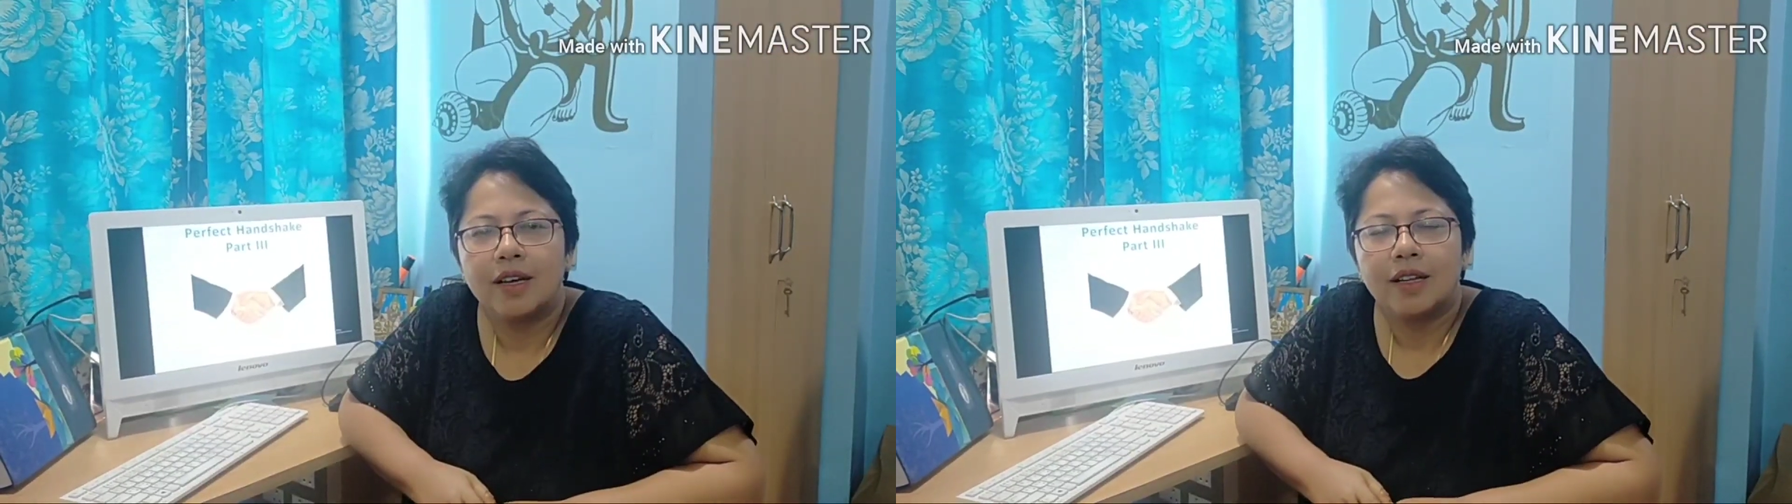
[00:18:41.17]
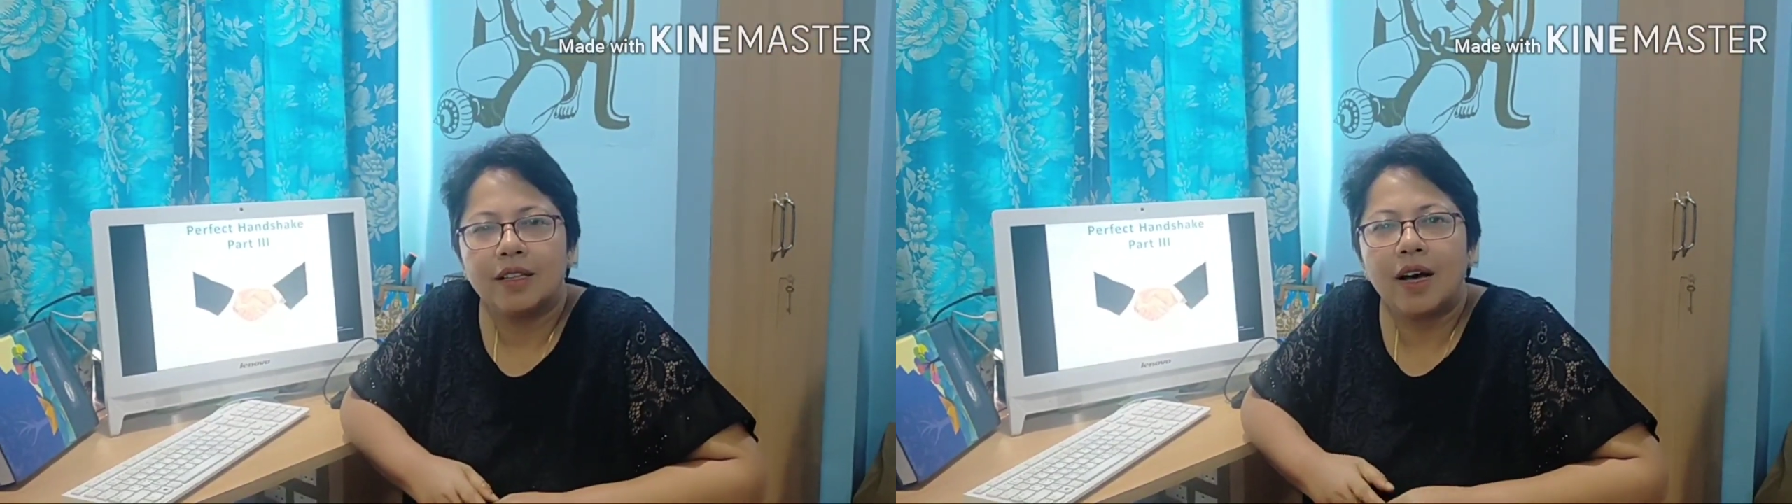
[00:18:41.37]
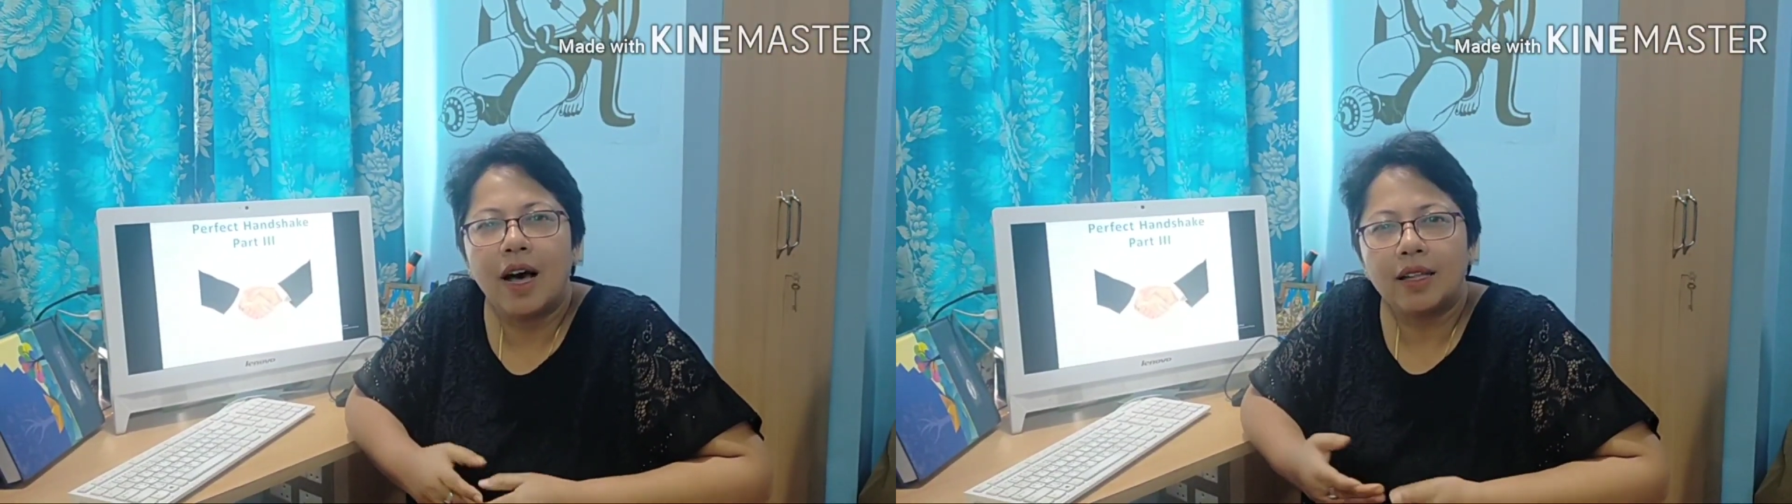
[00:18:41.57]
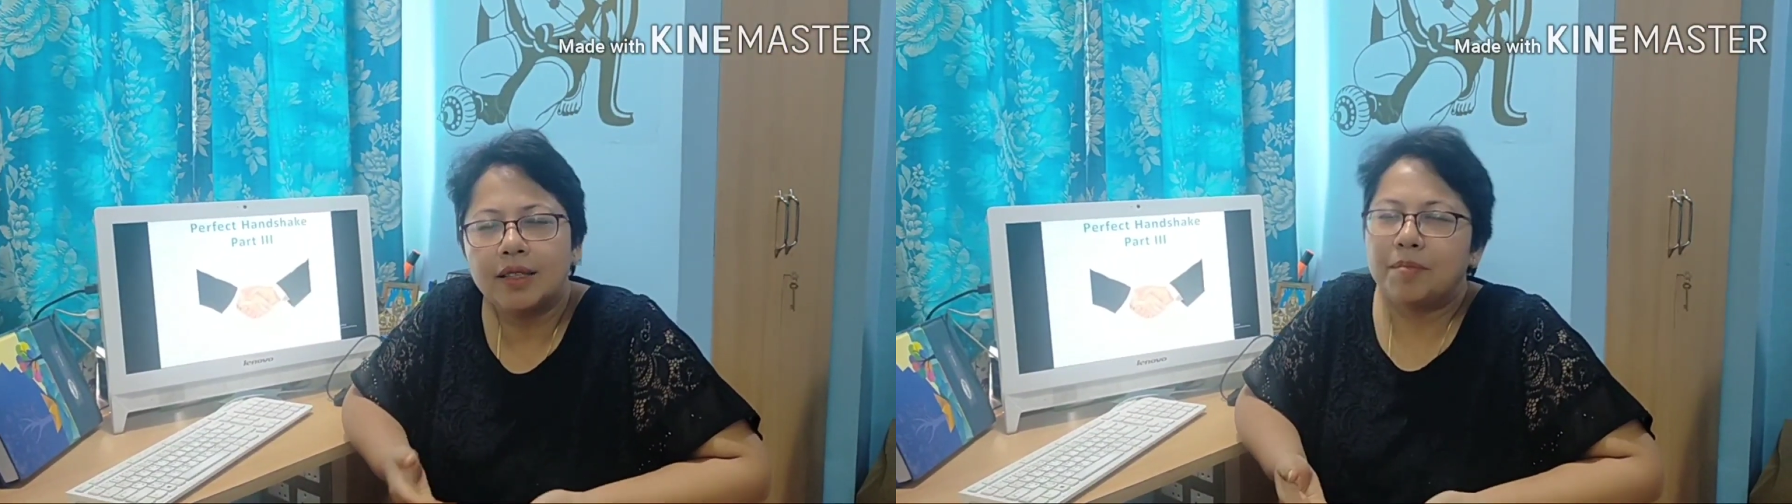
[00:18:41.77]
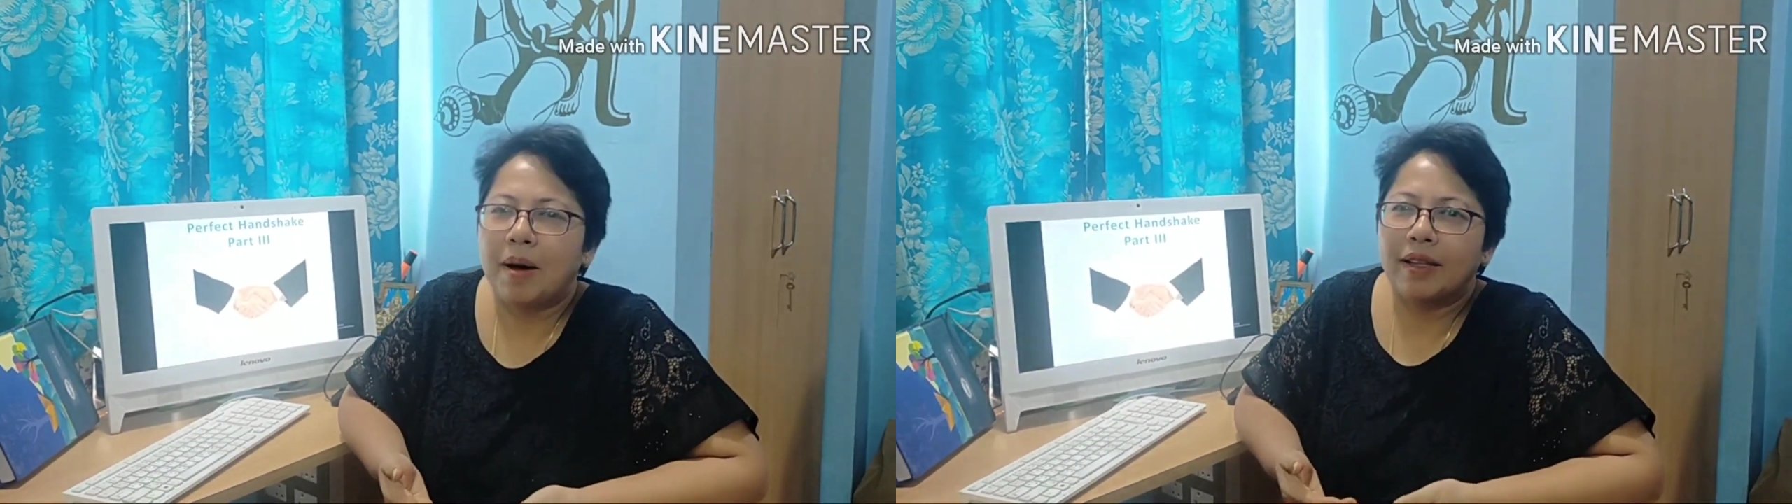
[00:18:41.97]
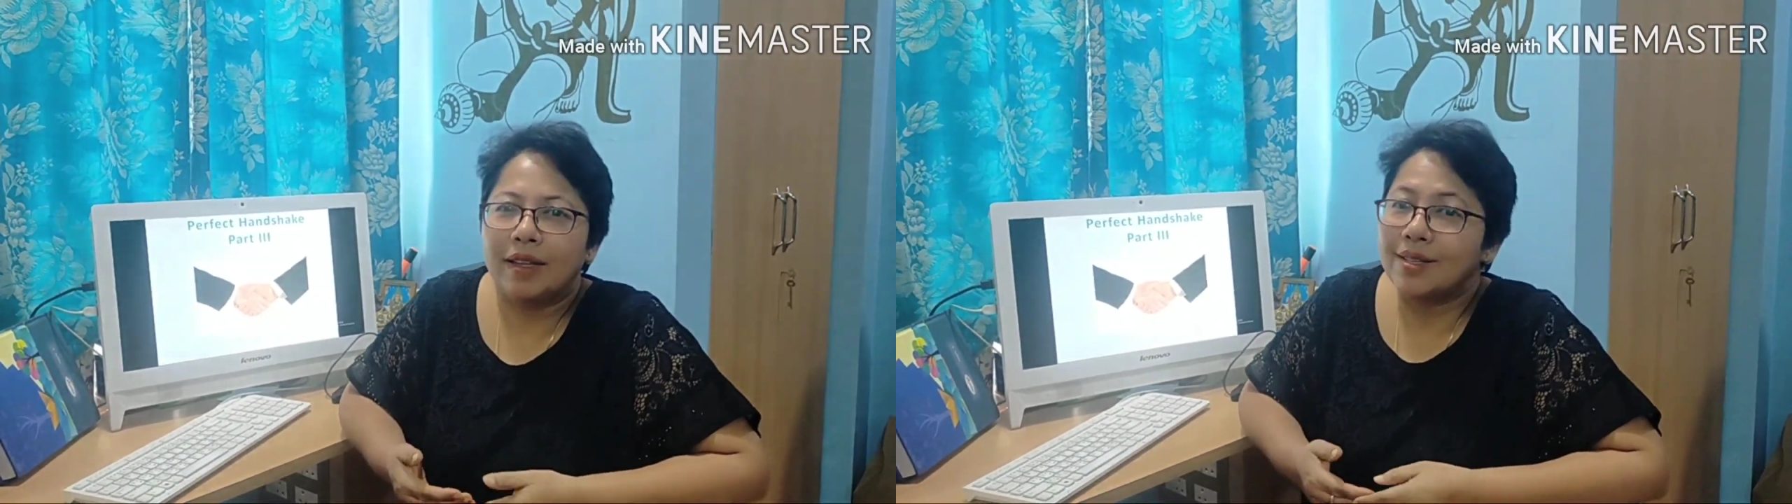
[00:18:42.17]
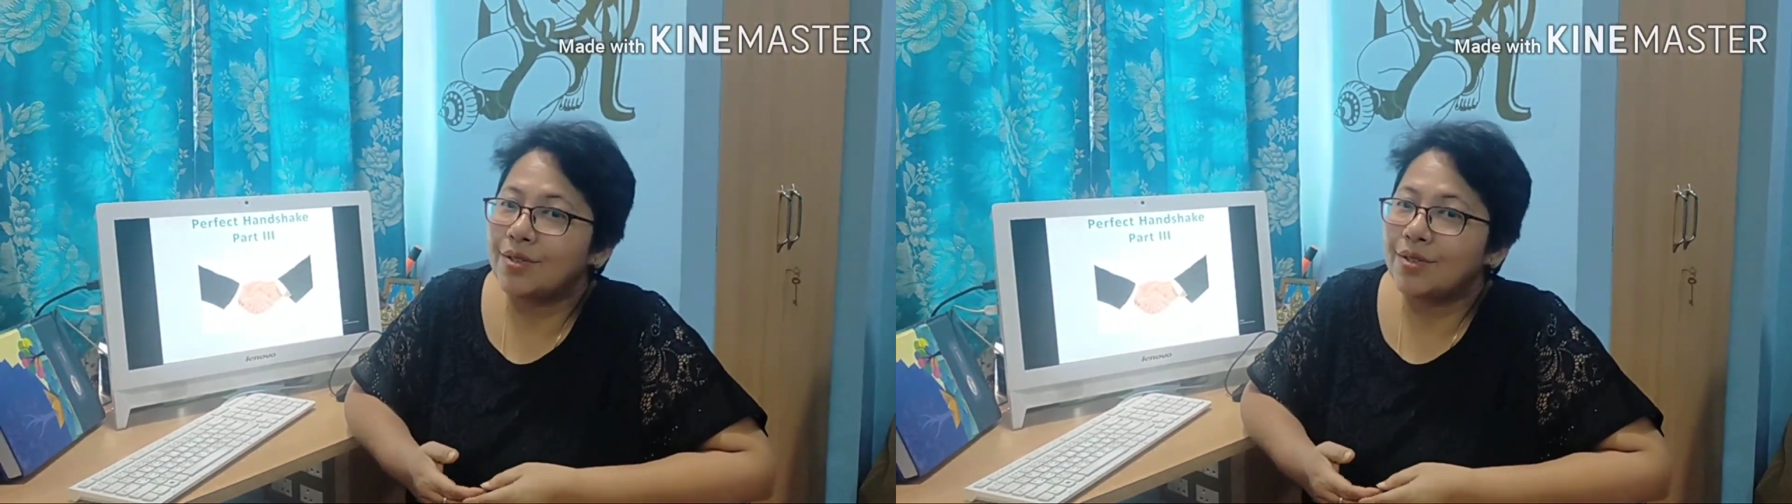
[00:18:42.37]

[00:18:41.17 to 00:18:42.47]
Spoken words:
The other part that's